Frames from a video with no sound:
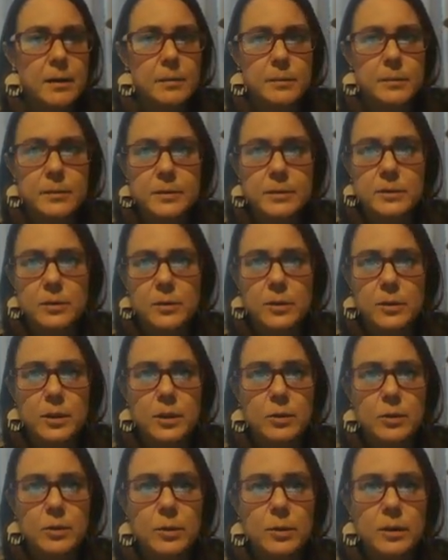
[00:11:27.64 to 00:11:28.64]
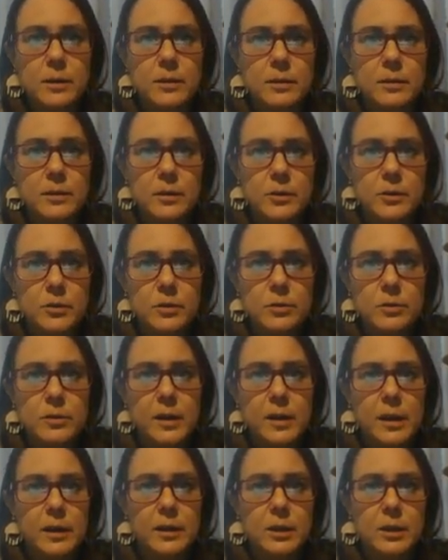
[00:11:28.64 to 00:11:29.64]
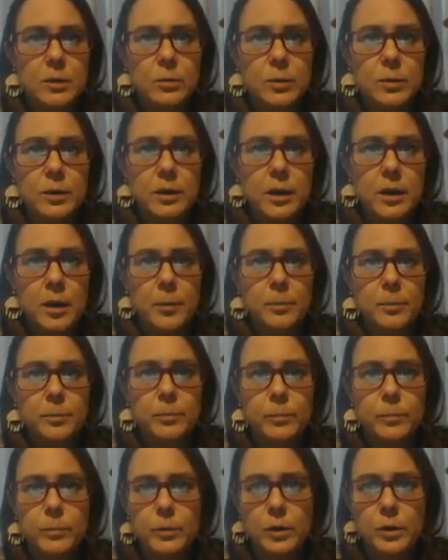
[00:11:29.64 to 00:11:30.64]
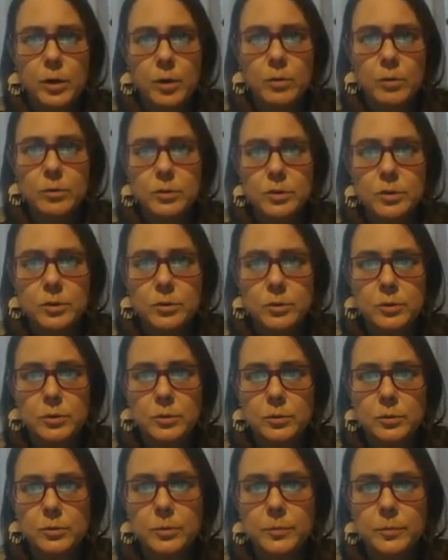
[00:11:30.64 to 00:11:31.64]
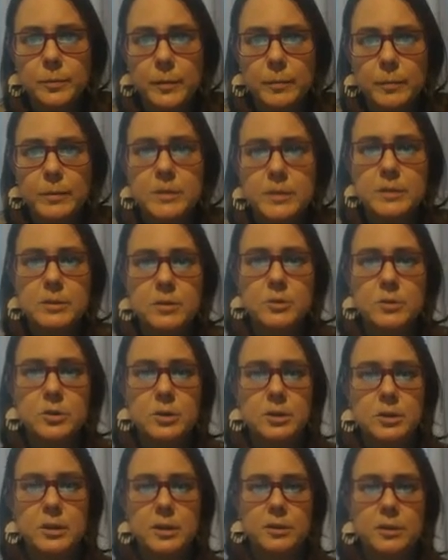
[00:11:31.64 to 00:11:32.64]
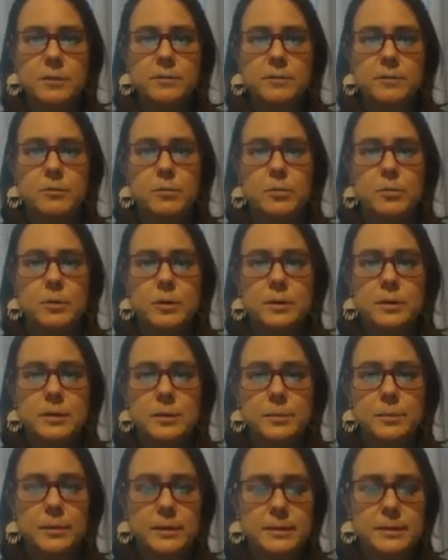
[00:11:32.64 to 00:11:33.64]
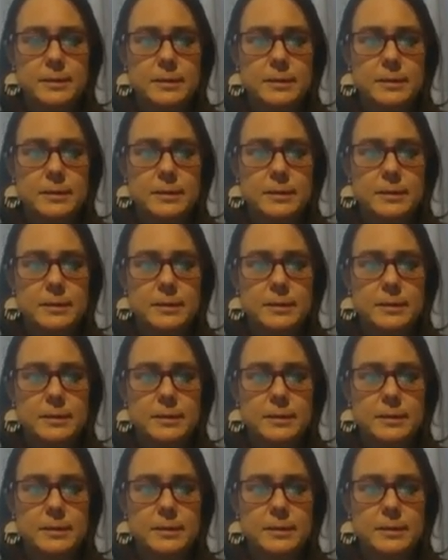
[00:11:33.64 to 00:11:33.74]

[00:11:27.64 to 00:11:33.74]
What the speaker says: So you would do that, you would go to, I'm going to search in here for templates.